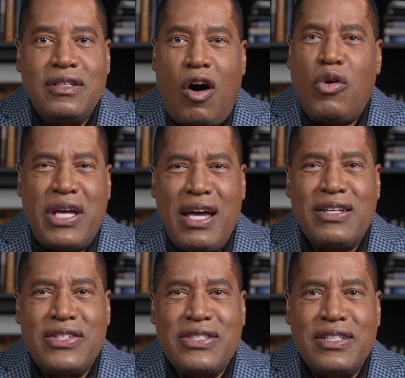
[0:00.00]
Oh
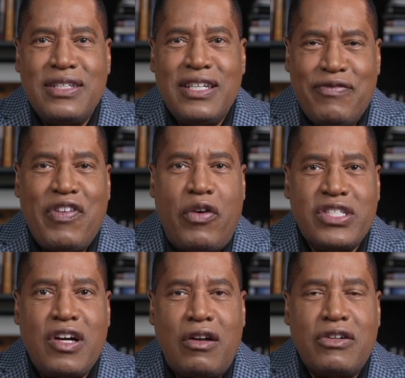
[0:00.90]
yes, various
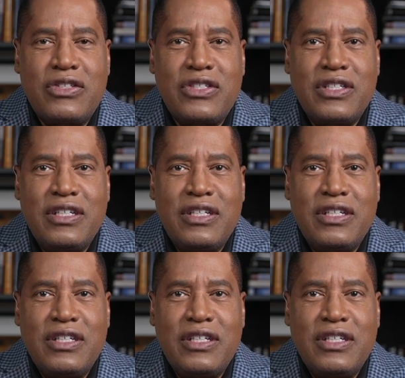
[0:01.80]
colors.